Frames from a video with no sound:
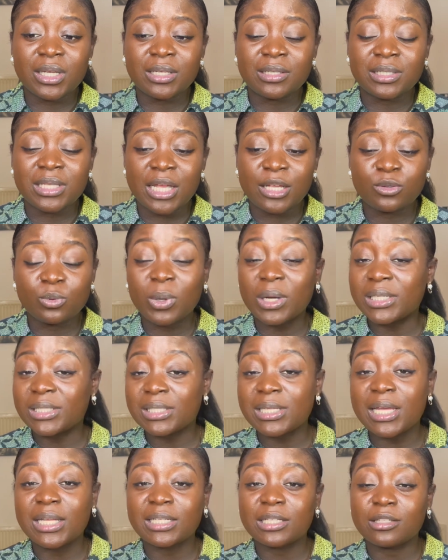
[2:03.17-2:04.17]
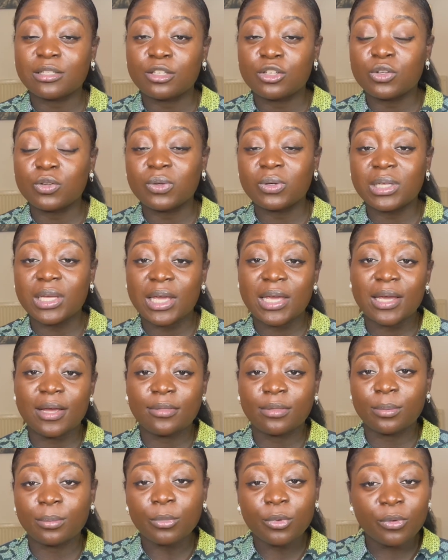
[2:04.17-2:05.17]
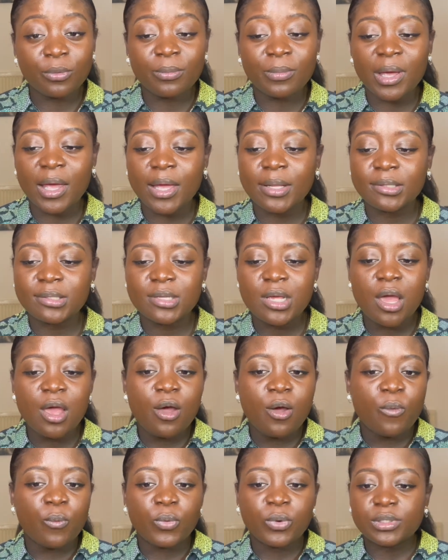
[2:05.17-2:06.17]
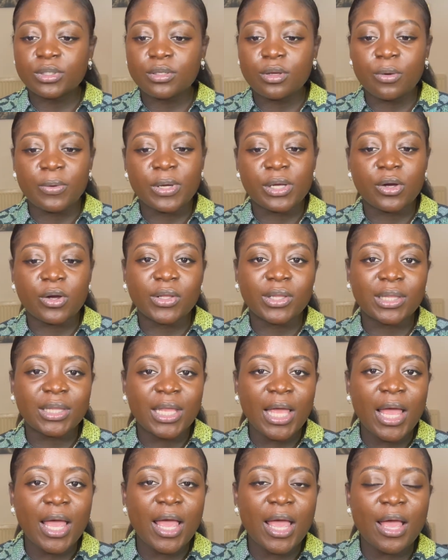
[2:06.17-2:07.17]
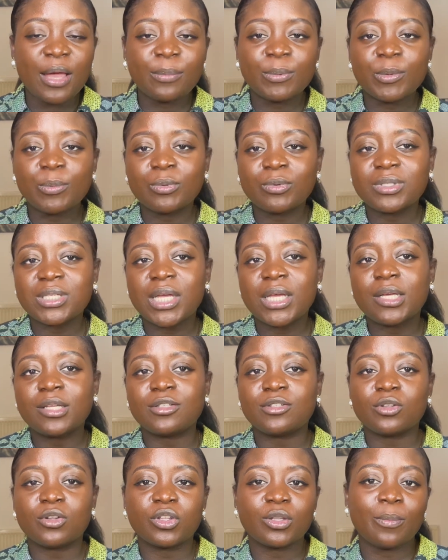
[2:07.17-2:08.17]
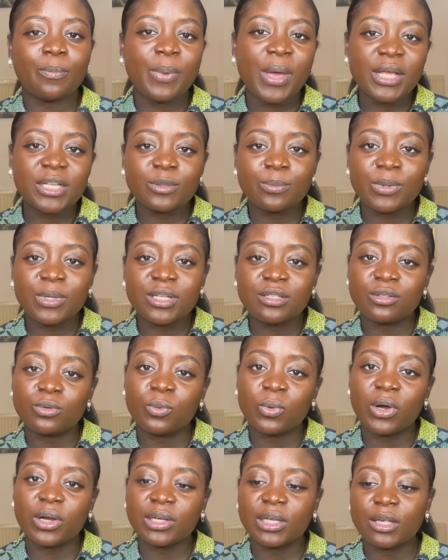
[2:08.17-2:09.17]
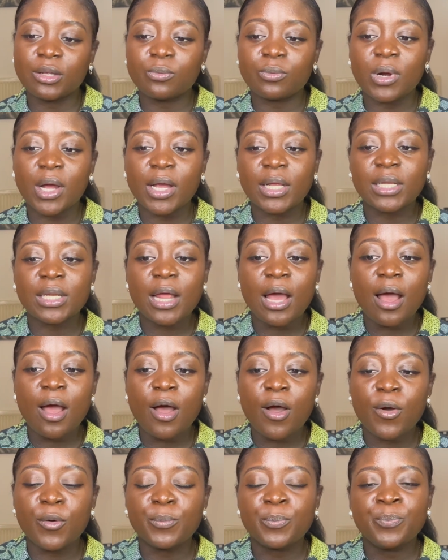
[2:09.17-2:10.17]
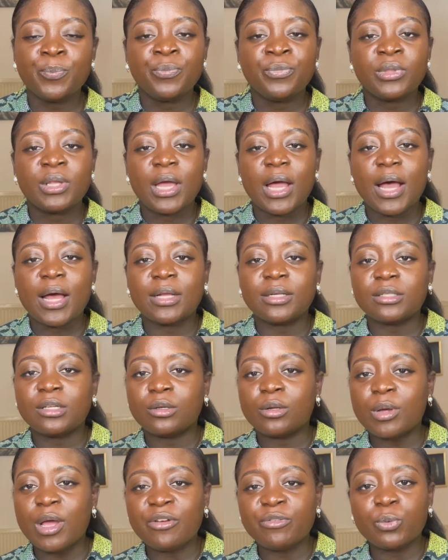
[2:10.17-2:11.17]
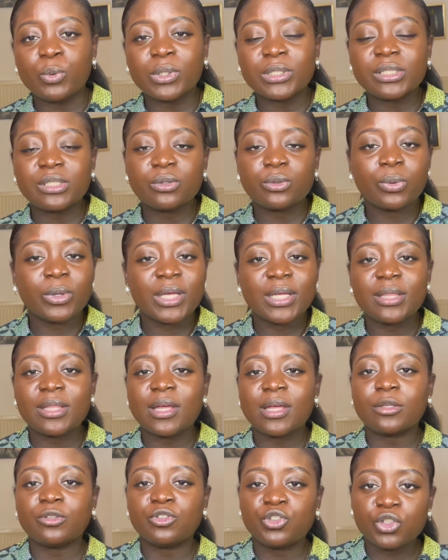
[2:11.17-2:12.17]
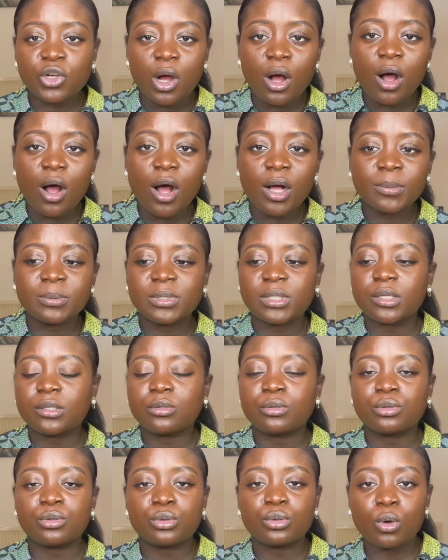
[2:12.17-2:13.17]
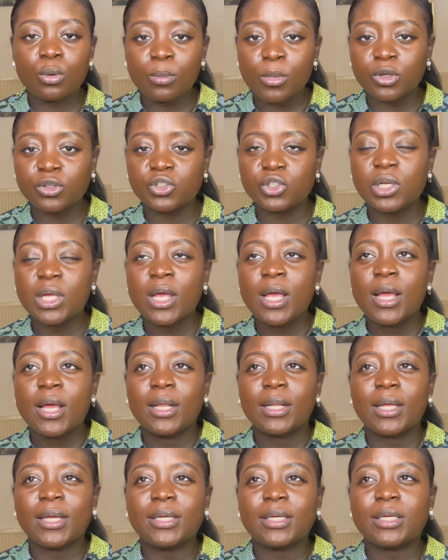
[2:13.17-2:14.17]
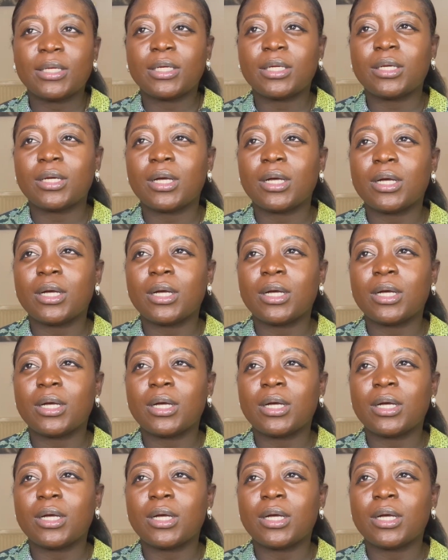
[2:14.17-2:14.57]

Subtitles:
is XYZ in the UK at the moment. What's going on there? People say it's not the best place to work in right now, and everyone's quitting their jobs. There's so much, like,